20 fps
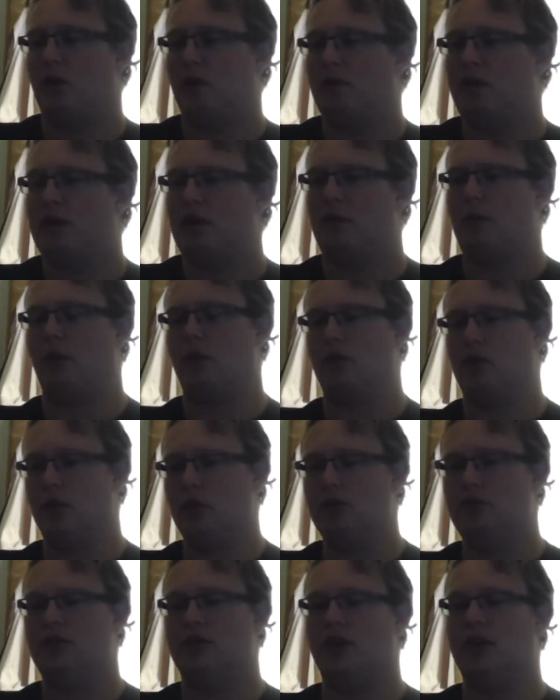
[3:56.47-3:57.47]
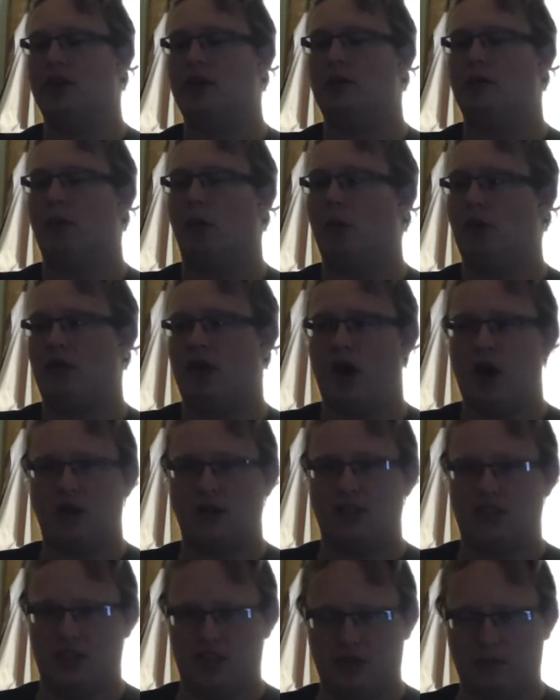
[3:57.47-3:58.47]
film, he produced it, but with
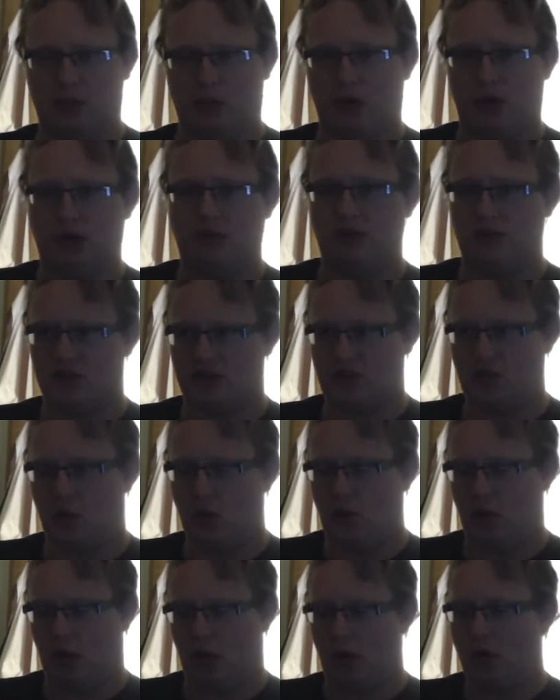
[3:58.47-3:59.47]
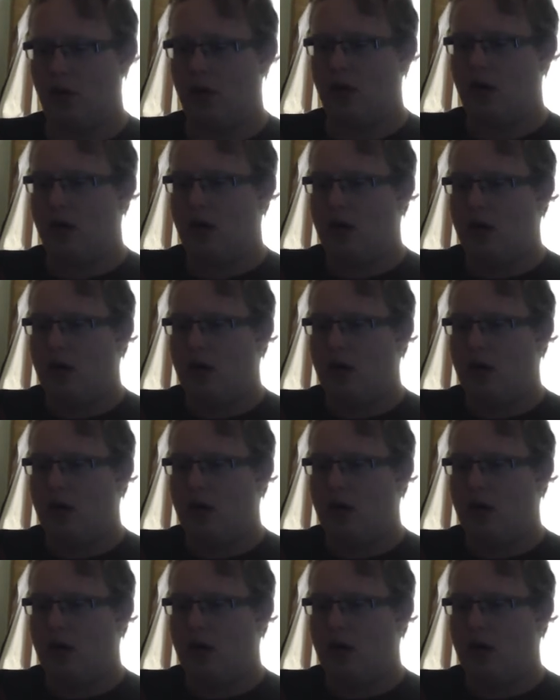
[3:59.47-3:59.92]
Hans Zimmer in the score,